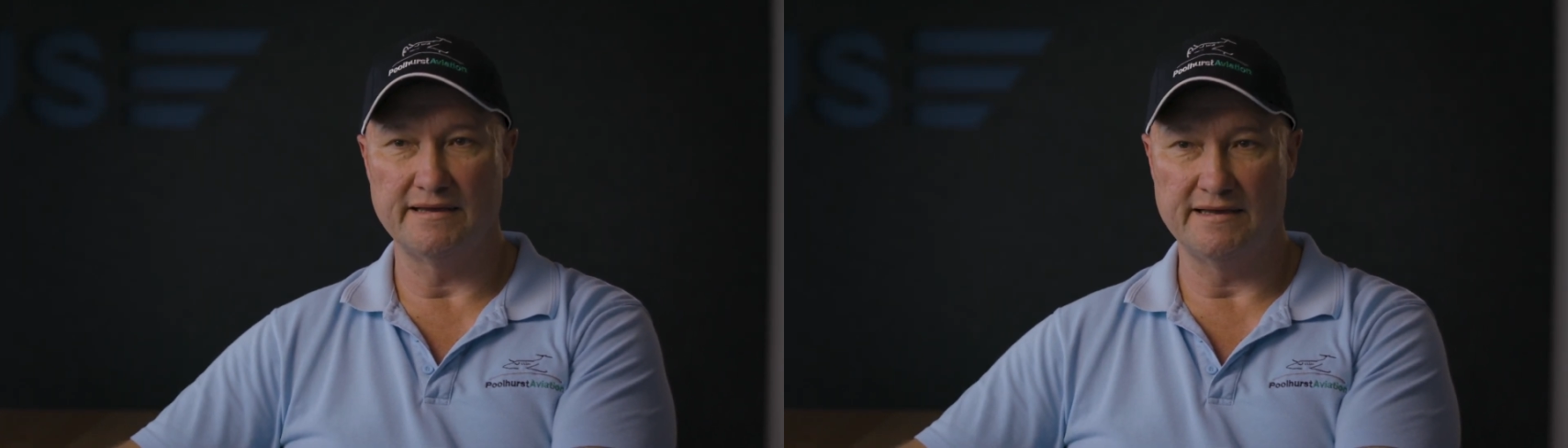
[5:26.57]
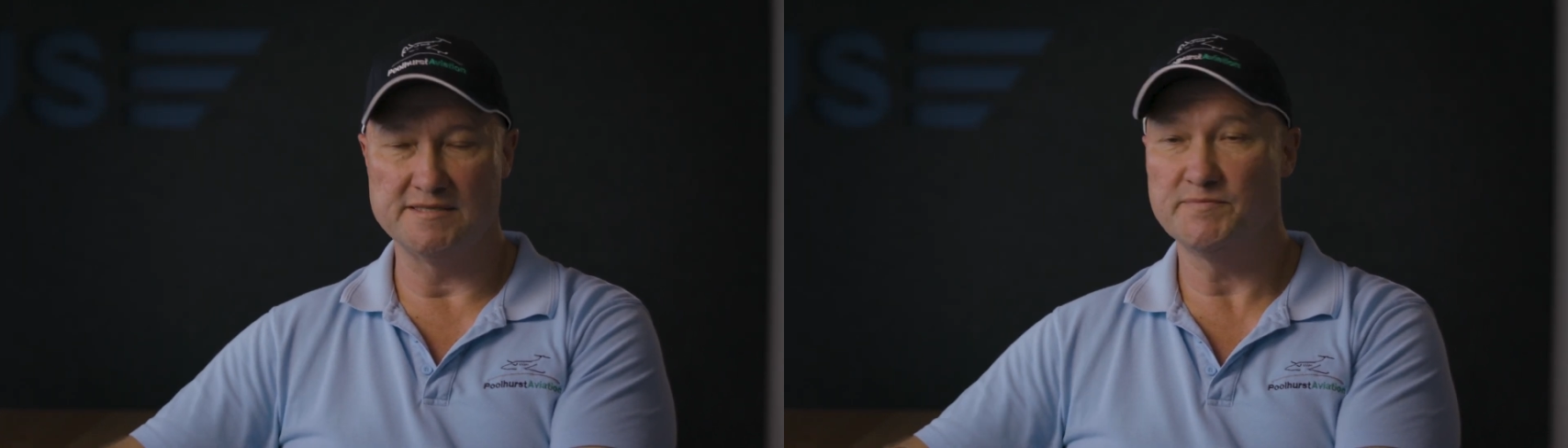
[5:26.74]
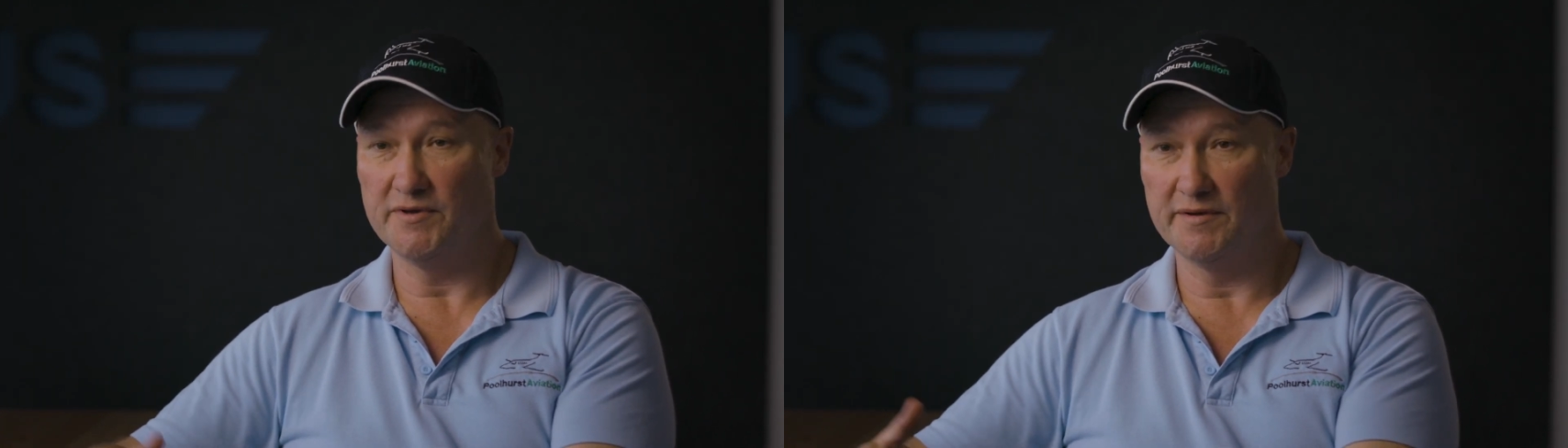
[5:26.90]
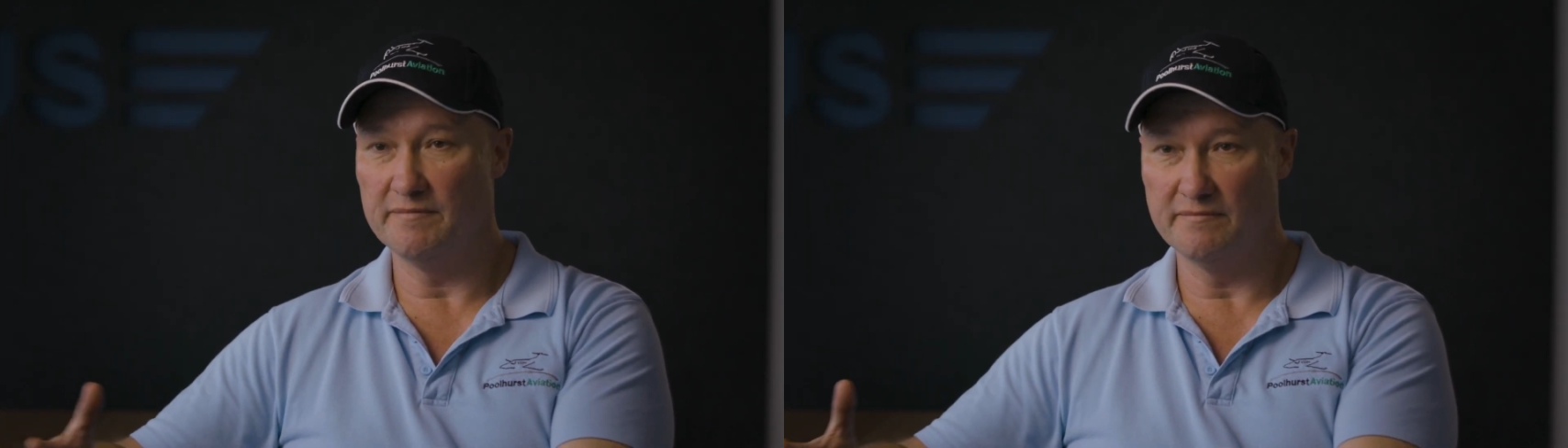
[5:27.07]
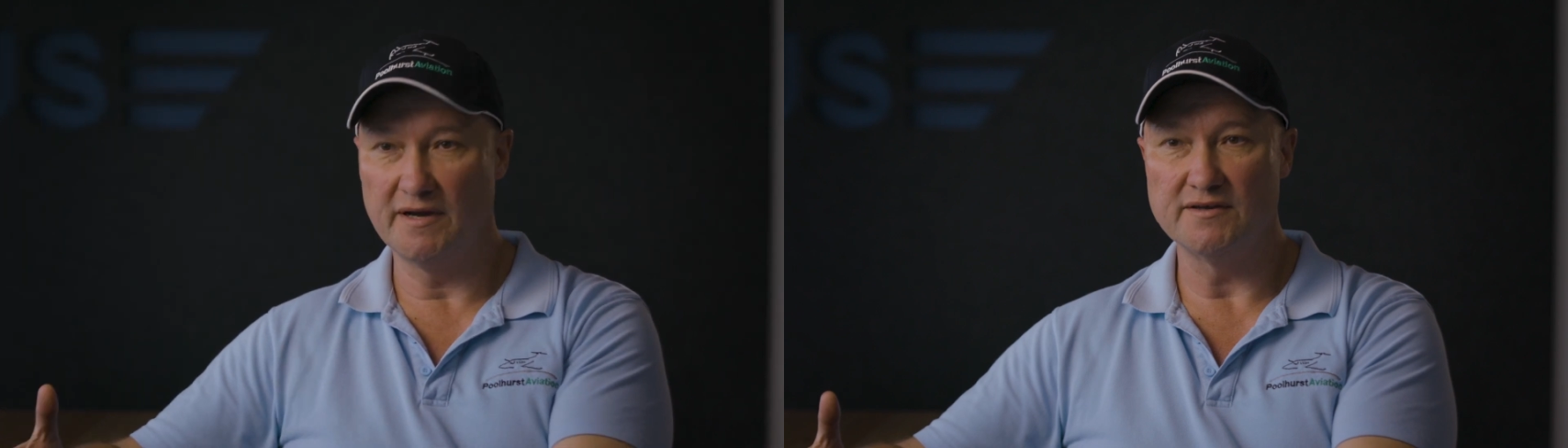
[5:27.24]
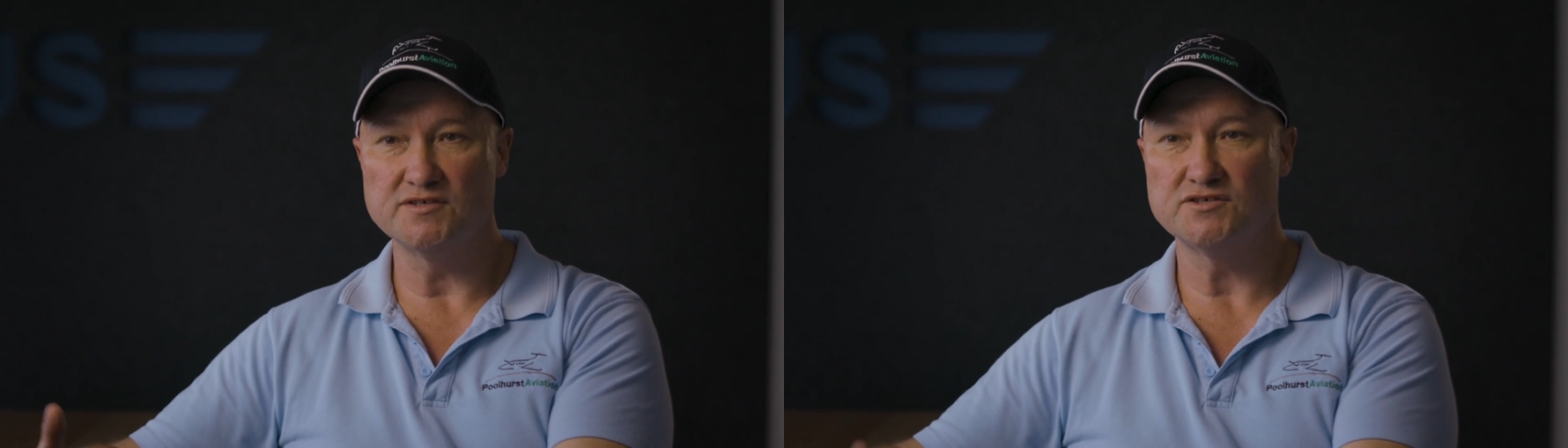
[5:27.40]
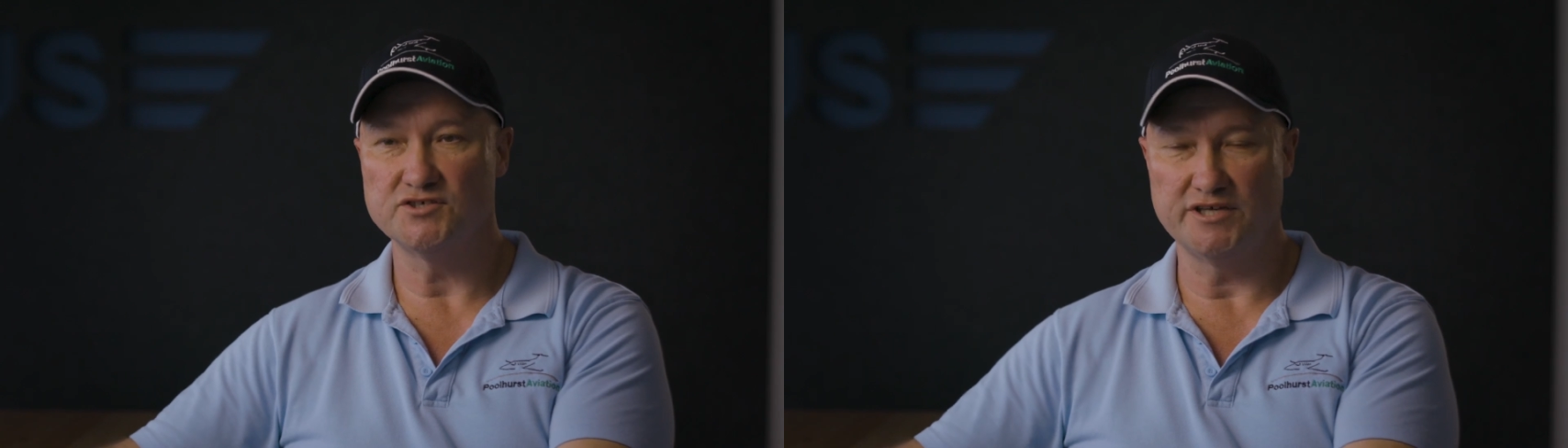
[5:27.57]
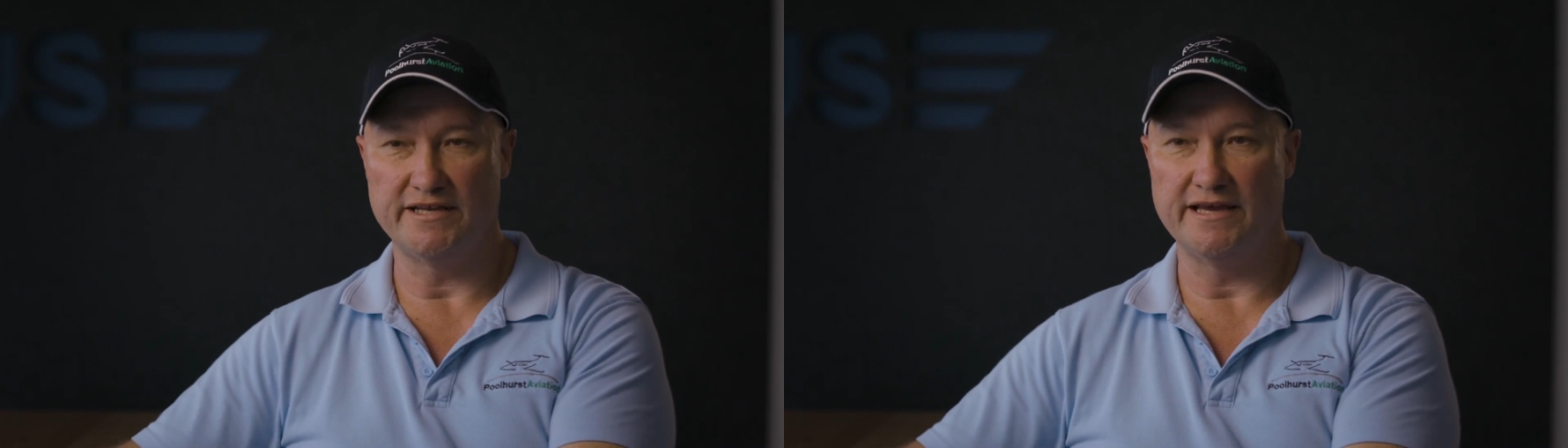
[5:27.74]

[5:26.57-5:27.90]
as per most jet